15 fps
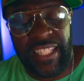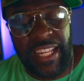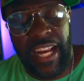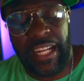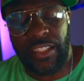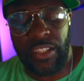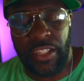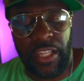is
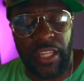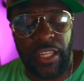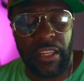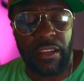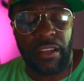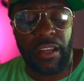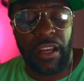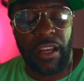actually
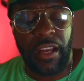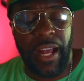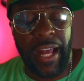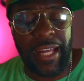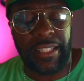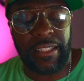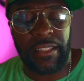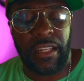
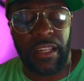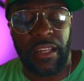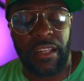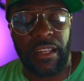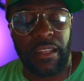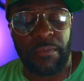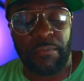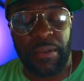has
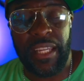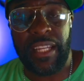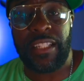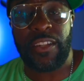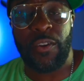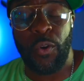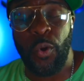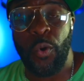the
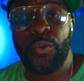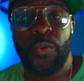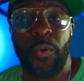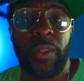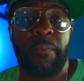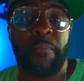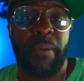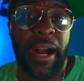biggest
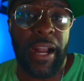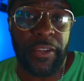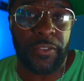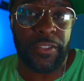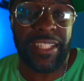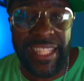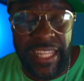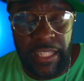colonial
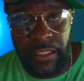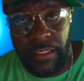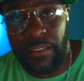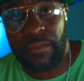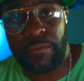empire still.